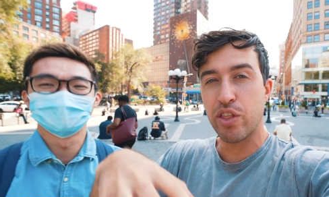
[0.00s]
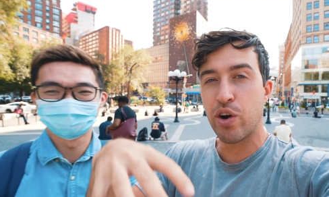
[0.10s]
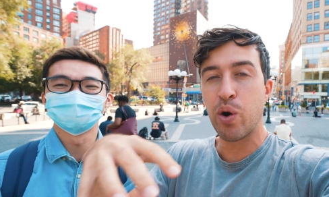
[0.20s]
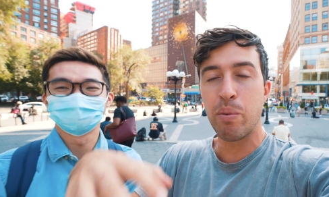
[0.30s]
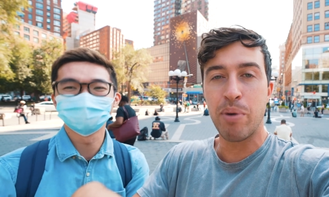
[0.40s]
Speaker 1: or their
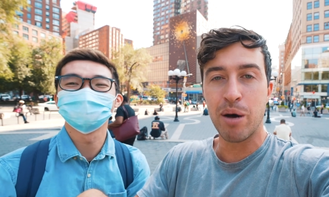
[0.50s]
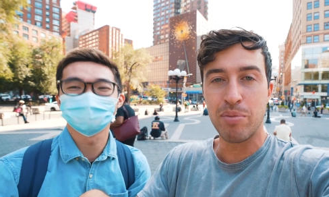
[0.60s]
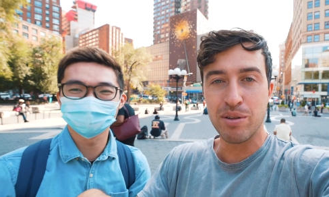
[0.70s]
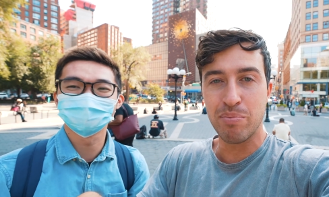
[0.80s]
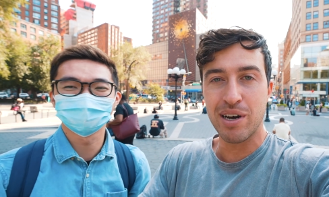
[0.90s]
own
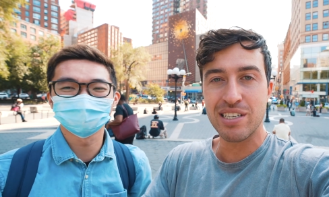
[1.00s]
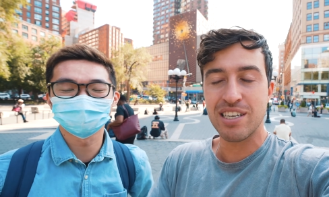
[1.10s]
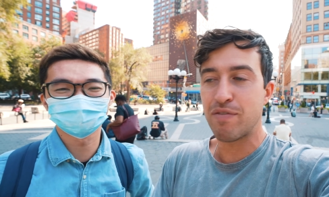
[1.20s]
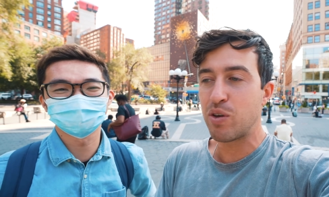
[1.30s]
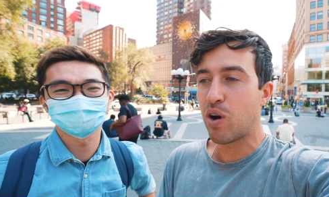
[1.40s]
bubble. But
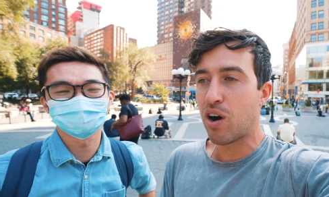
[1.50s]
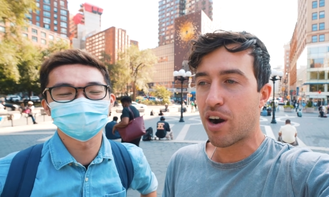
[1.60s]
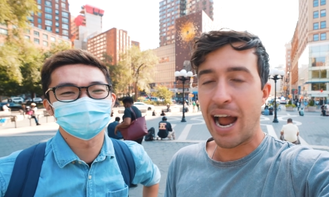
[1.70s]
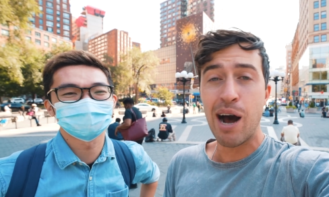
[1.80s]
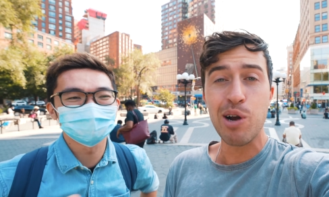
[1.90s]
if you are
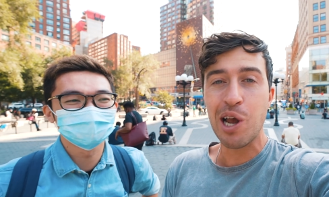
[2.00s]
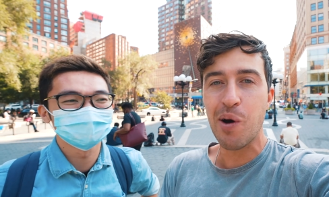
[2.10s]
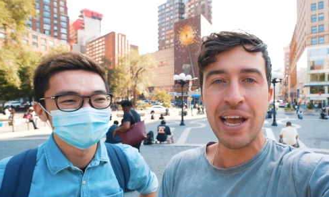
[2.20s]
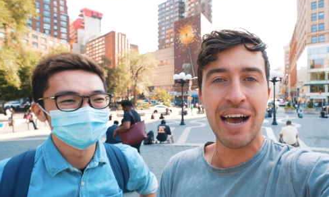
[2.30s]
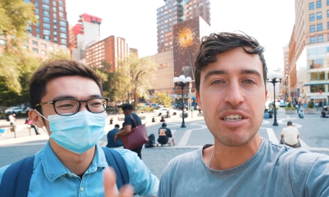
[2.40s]

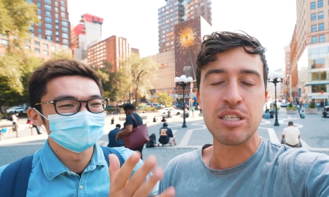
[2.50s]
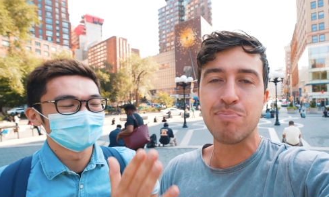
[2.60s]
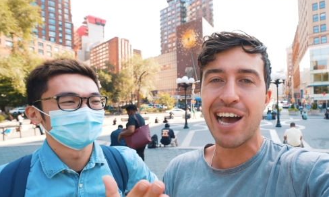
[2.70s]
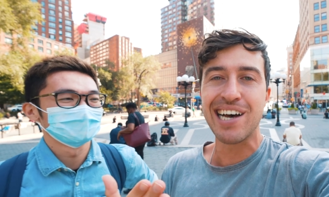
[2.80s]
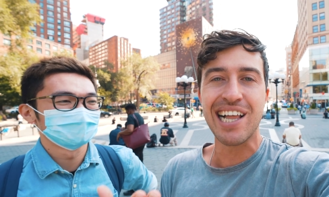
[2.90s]
outgoing, have a
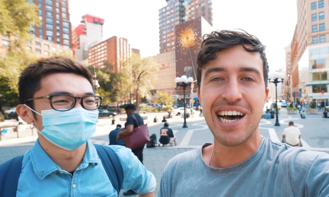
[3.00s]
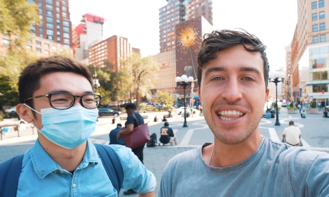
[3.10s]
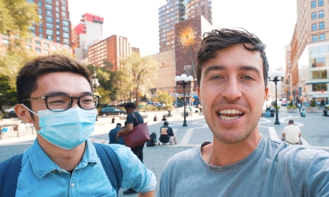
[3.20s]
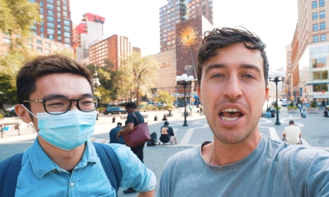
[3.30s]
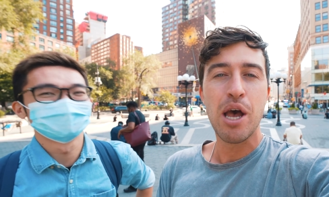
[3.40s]
smile on,
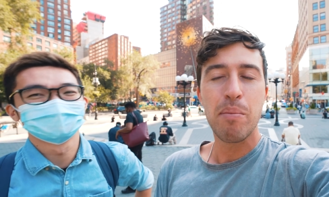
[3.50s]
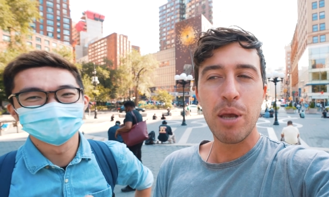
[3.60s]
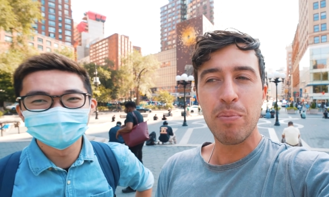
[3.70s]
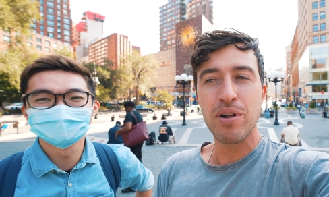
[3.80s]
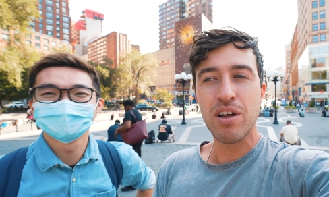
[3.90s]
then
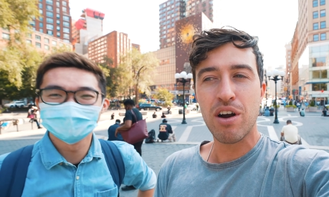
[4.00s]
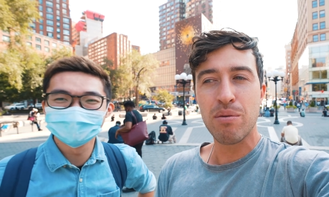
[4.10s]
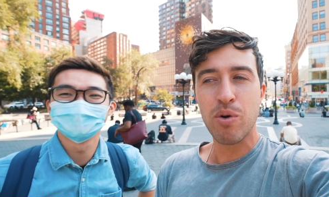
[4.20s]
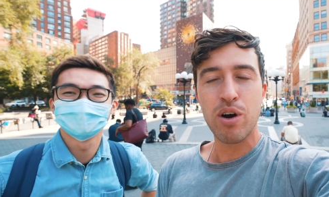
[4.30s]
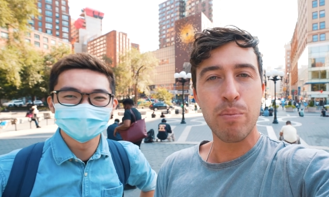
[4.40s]
people are
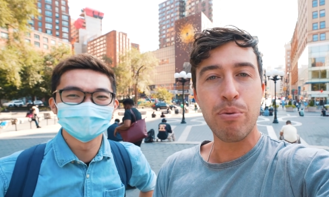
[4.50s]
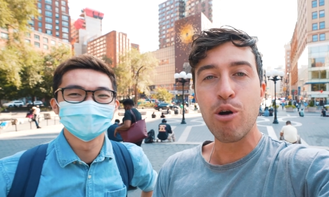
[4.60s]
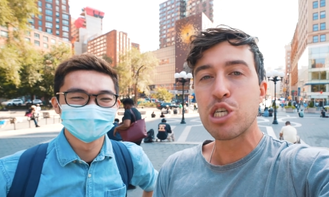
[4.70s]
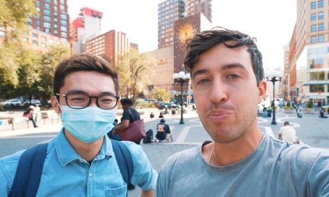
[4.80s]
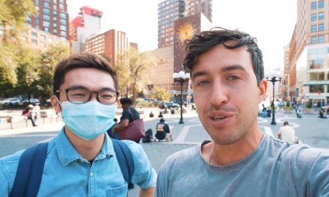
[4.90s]
more
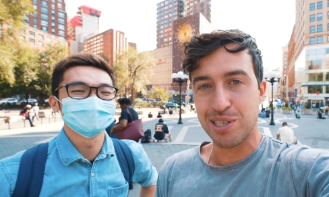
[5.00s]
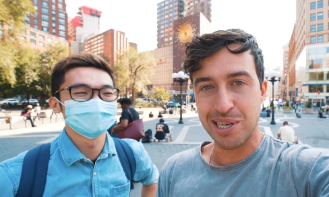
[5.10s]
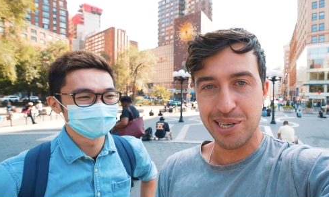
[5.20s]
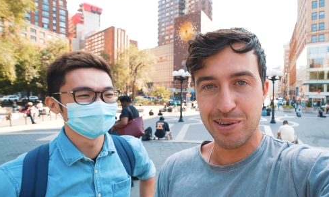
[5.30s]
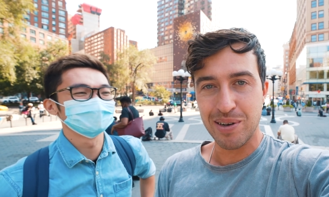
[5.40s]
approachable to
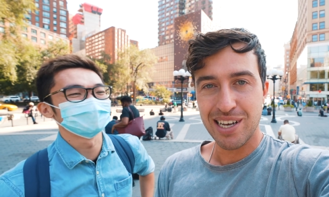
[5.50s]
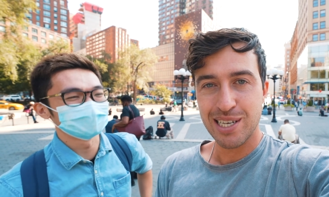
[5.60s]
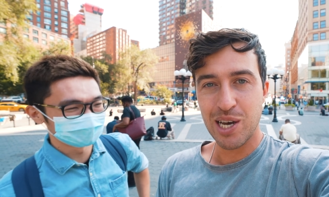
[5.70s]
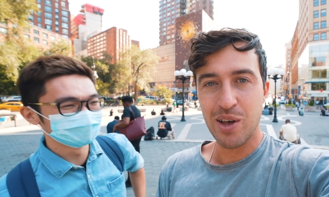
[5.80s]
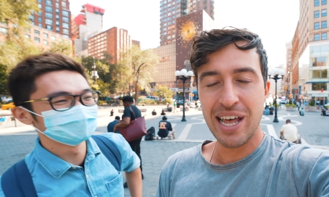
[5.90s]
you. So